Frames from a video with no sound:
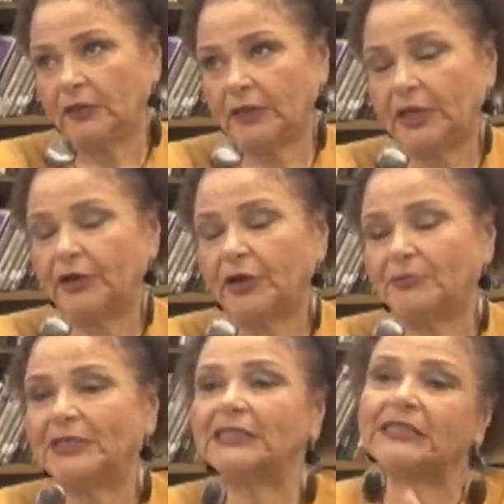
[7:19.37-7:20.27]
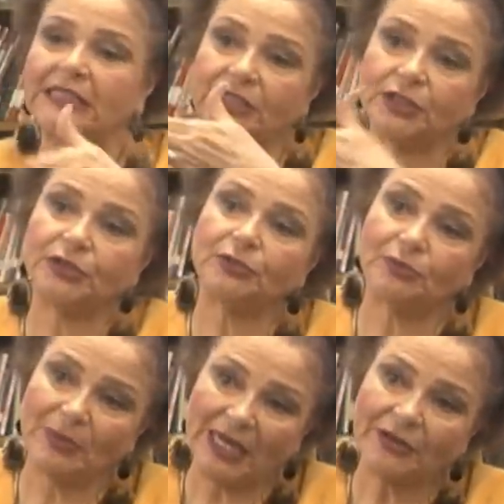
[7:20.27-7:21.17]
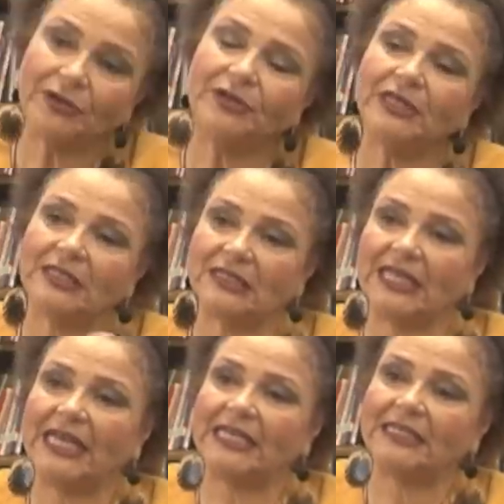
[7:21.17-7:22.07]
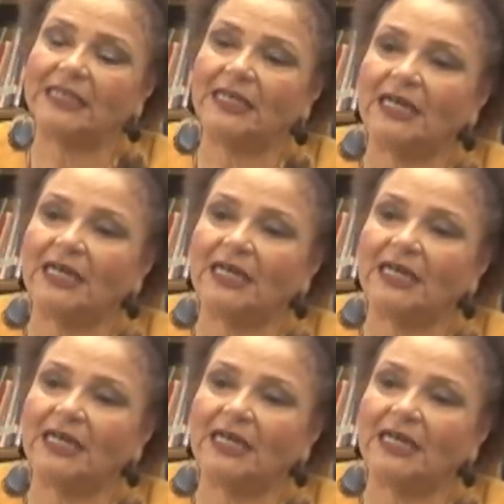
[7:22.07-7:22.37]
their ability to do better than